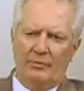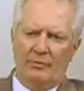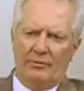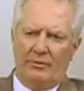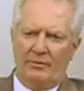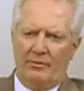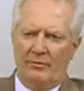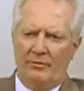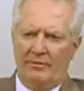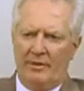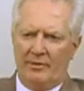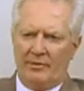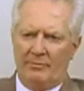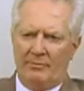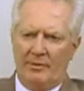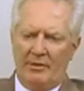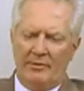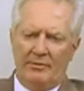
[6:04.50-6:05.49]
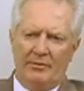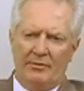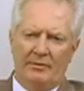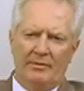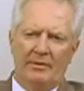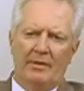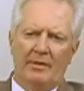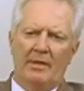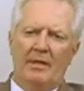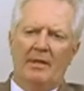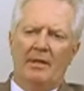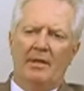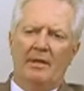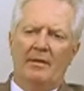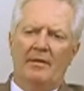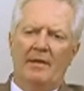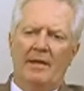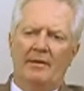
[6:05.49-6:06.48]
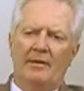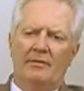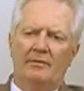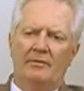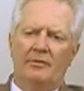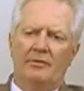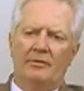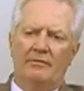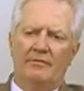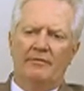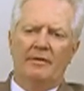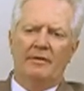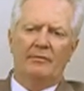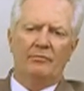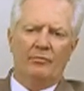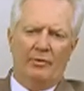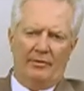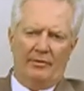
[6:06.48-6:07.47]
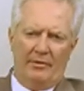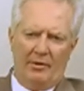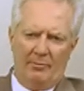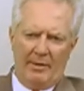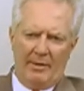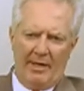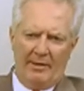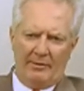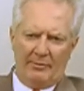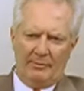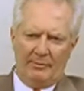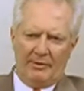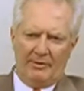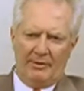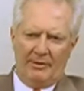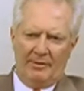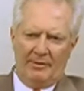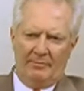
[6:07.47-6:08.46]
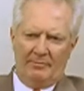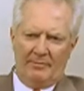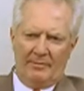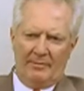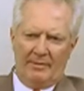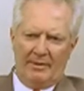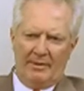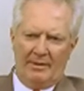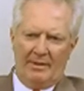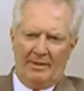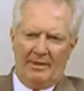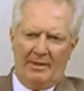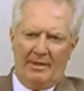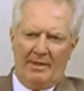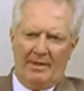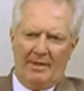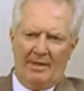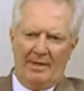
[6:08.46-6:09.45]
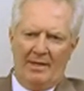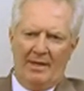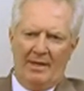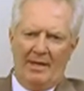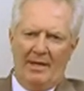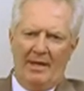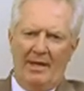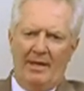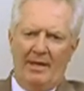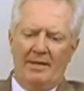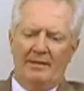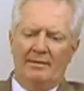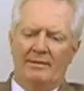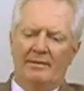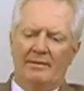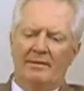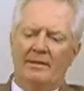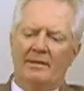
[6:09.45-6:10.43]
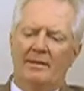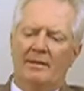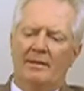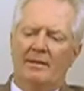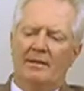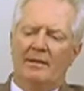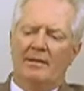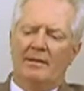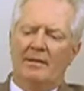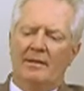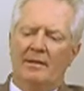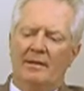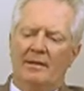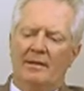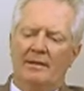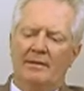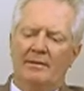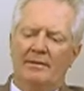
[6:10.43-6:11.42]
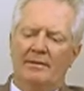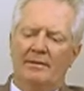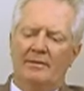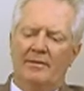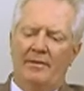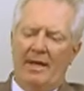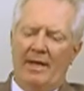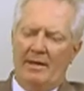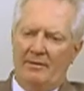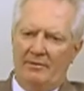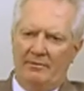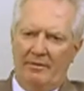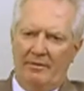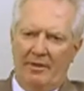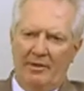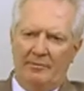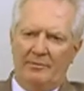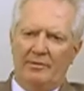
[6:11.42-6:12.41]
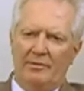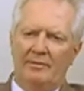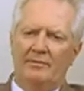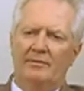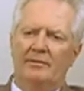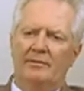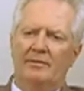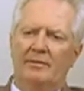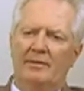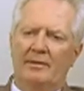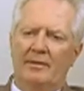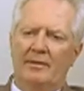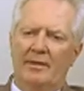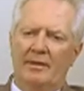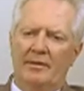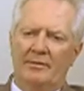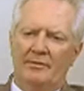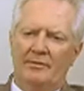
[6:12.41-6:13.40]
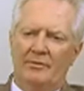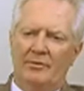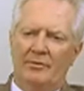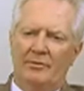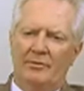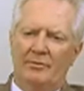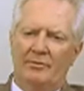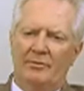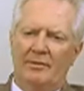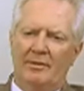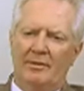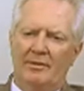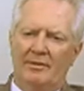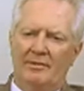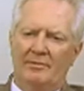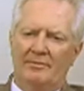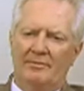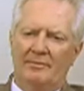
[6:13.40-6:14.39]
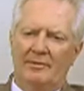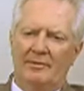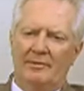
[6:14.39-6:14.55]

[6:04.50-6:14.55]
reserve estimation that could fit with their management team. And that developed into